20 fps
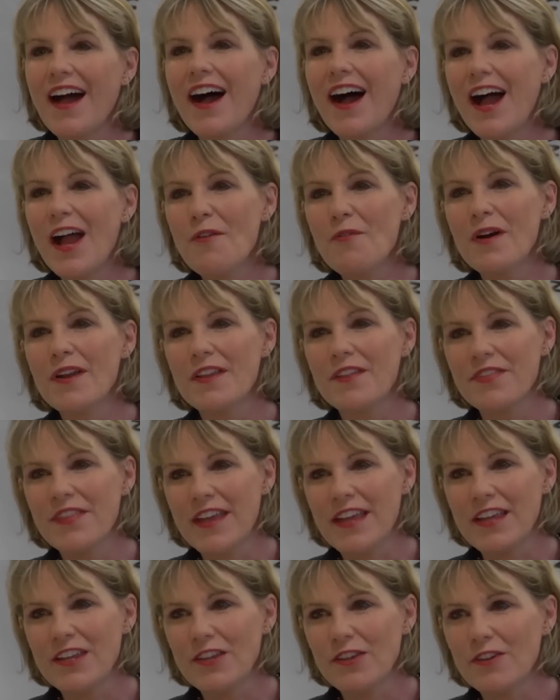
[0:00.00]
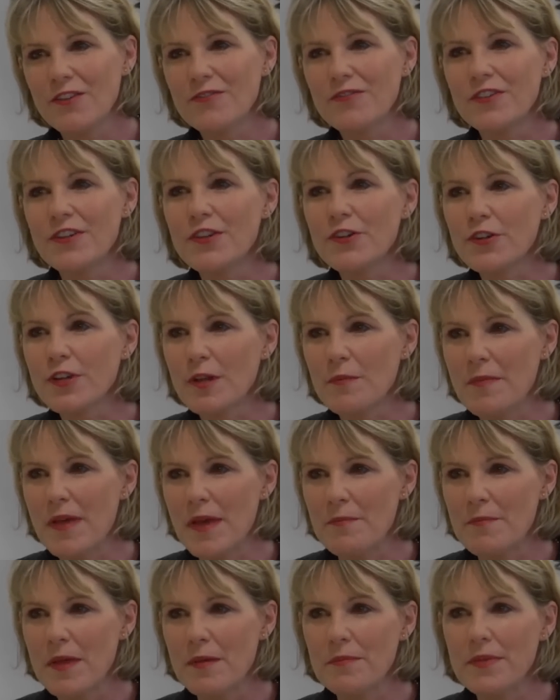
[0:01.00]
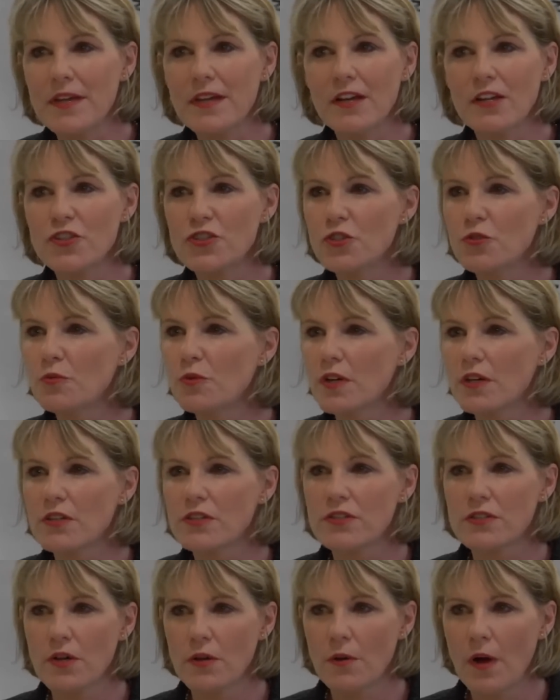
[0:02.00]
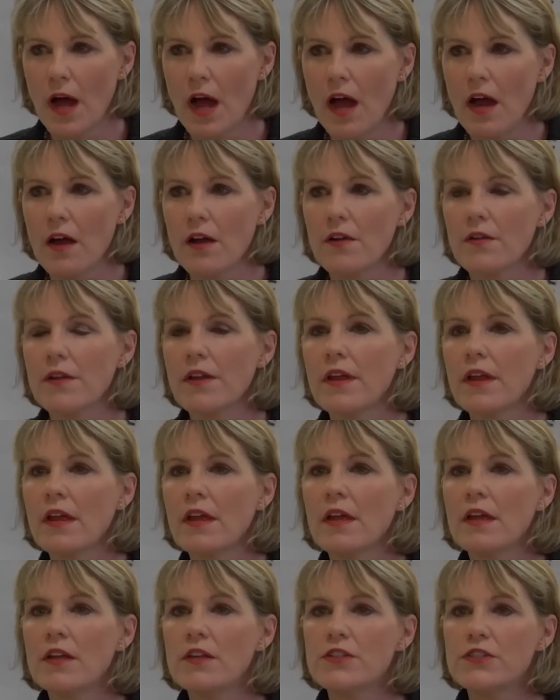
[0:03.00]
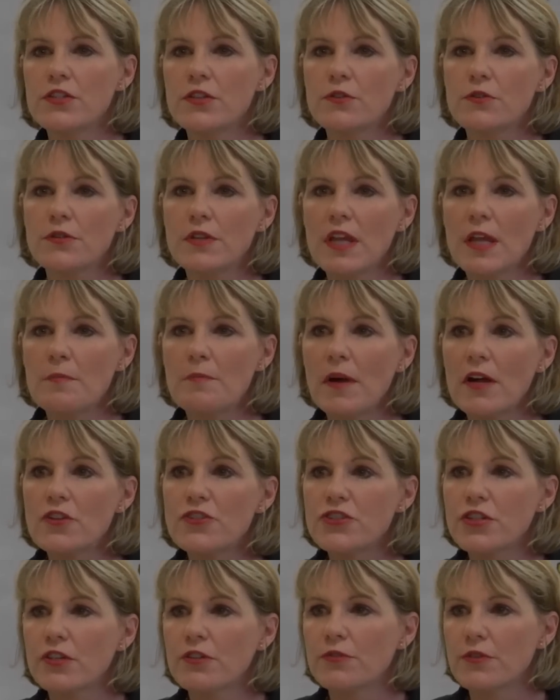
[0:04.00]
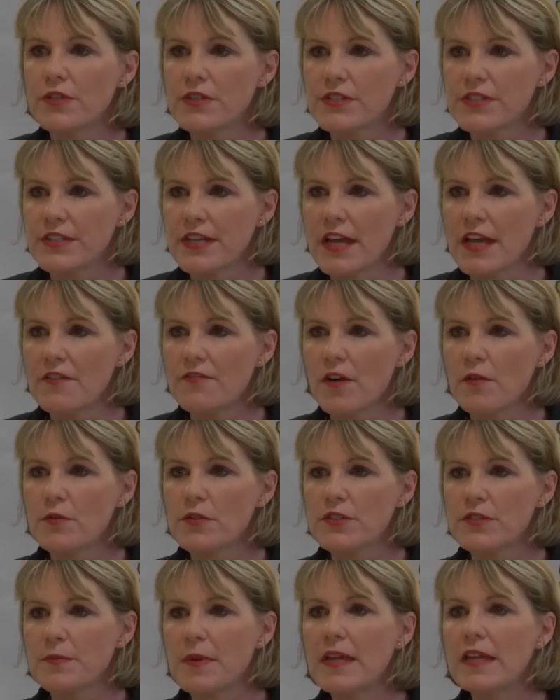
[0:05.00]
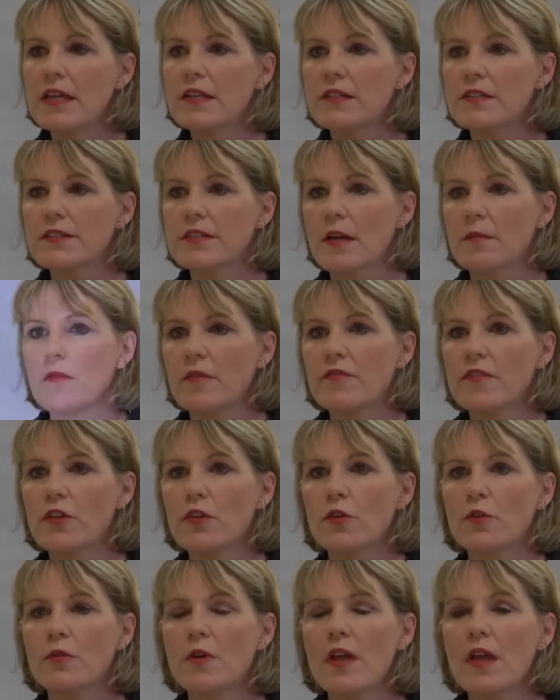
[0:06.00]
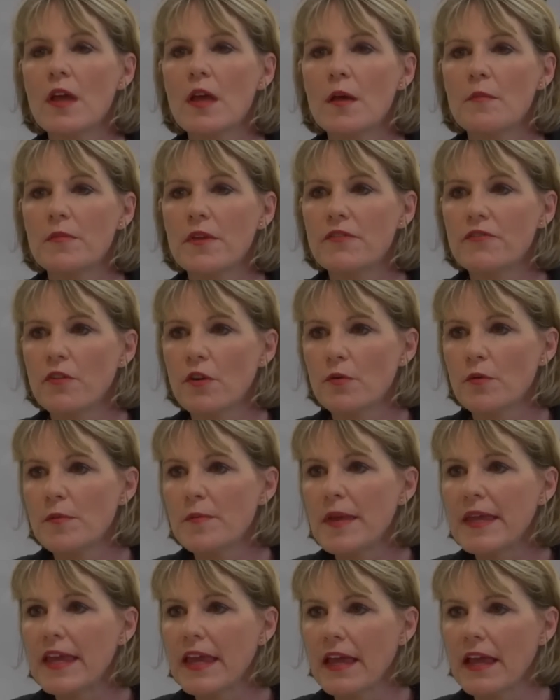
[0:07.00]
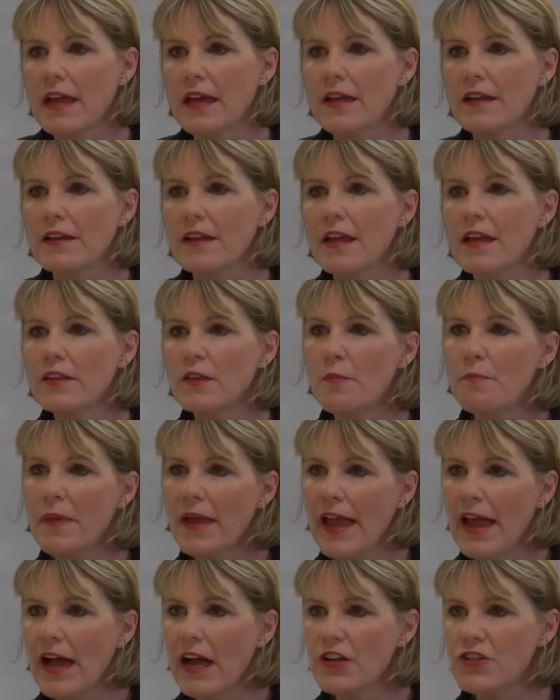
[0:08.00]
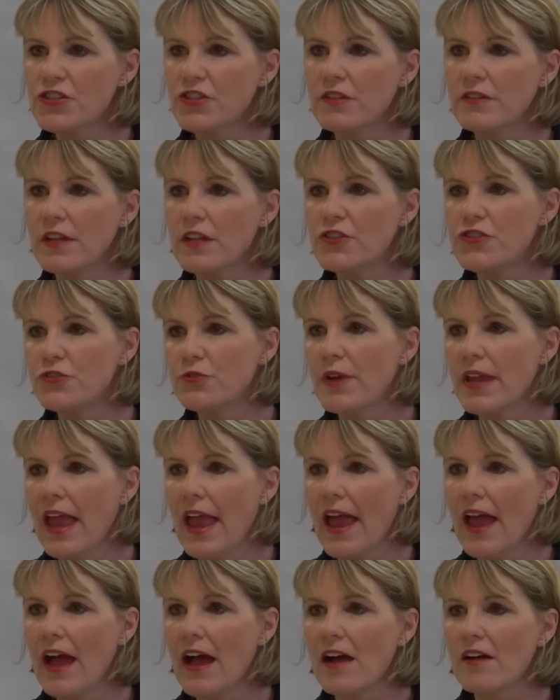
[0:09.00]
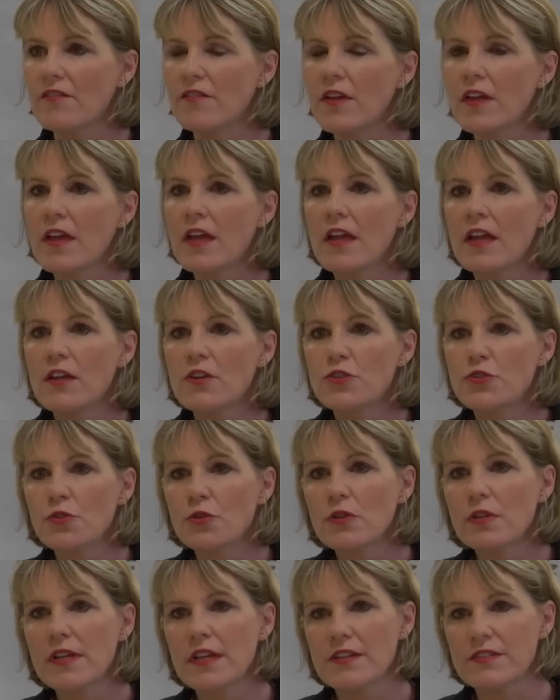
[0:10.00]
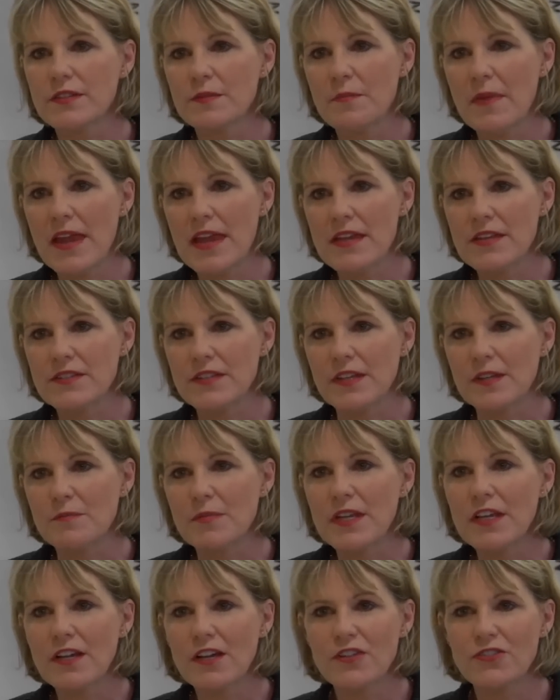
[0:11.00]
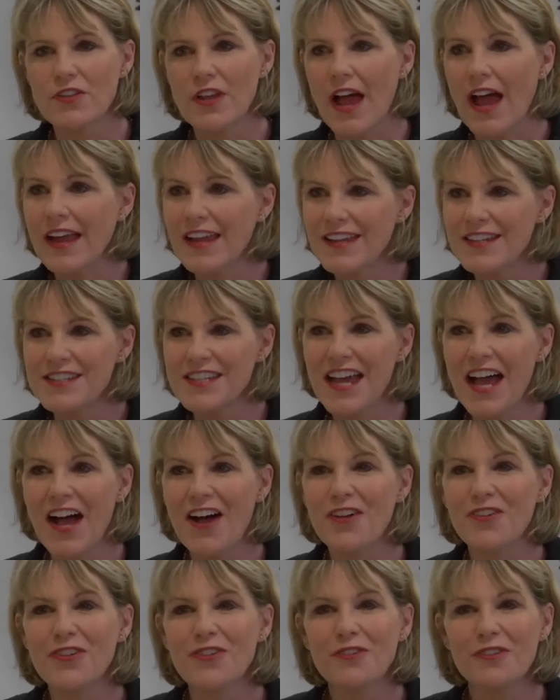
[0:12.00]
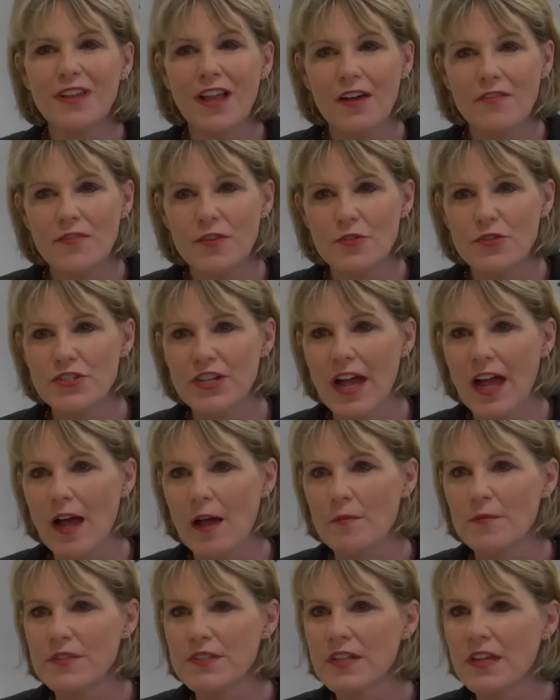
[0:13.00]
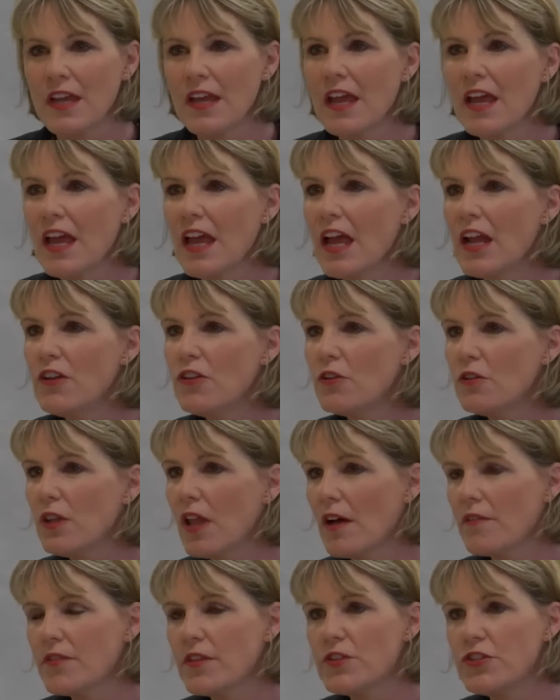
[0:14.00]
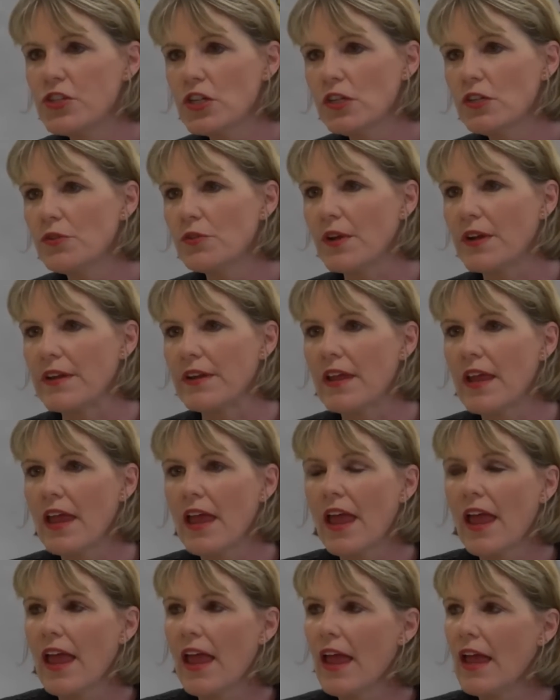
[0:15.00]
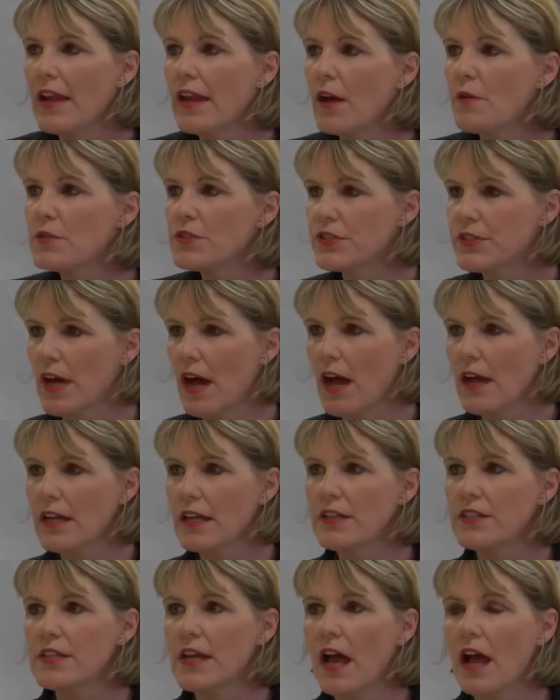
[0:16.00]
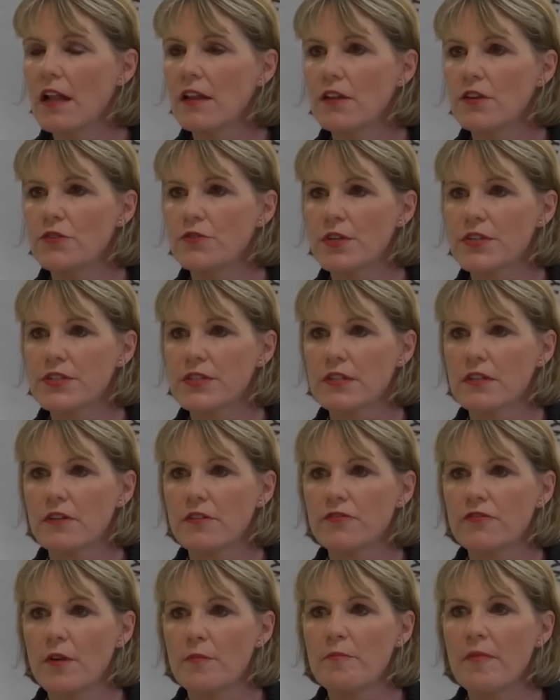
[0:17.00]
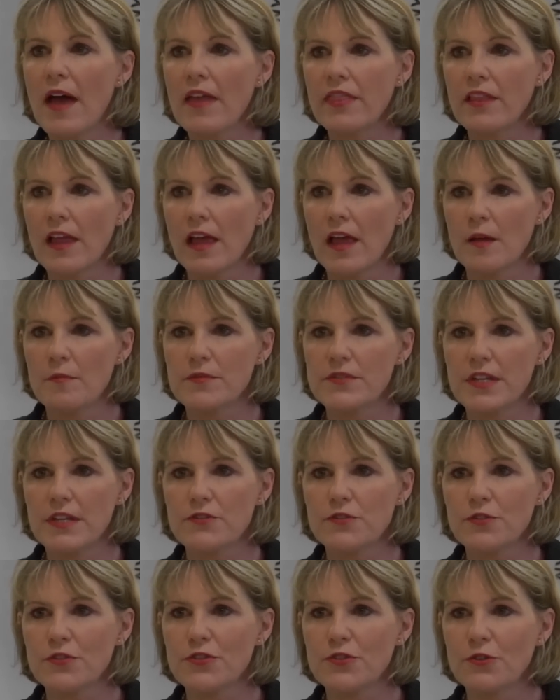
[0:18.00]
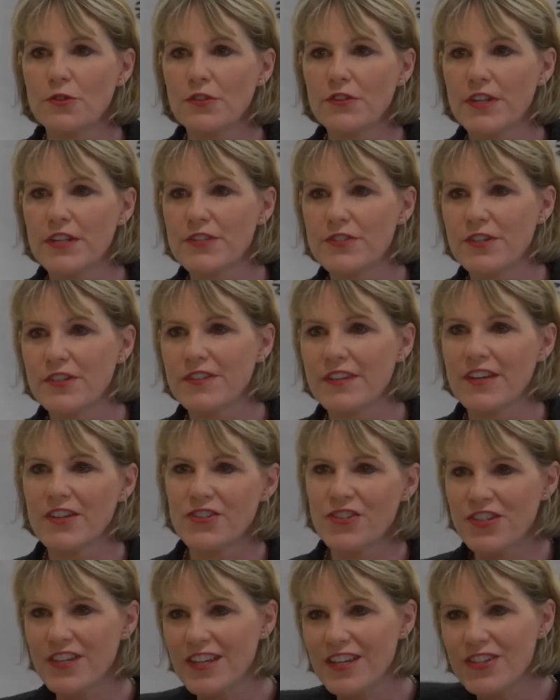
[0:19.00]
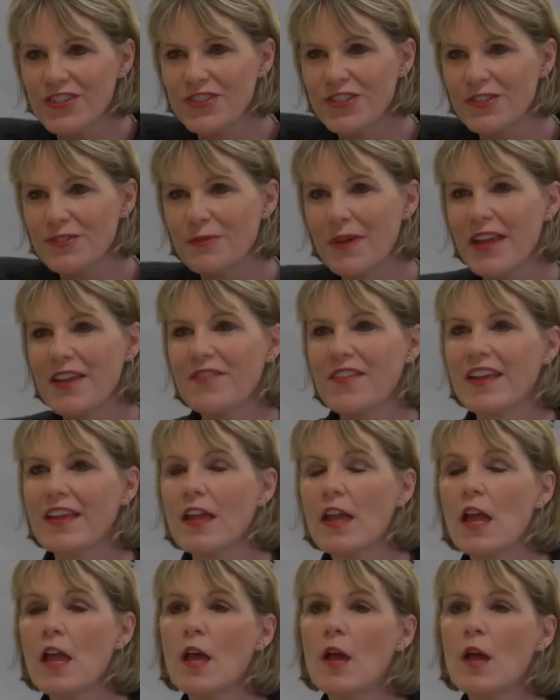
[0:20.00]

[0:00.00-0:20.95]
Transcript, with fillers: I want to thank you for your commitment because you work so hard to keep our children safe. I was speaking to some of you before we began, and the passion that you have truly is amazing because I can tell you love your jobs and you love the children. And I was talking to Ellen Driscoll from Bethlehem Central School District. There she is, she's waving.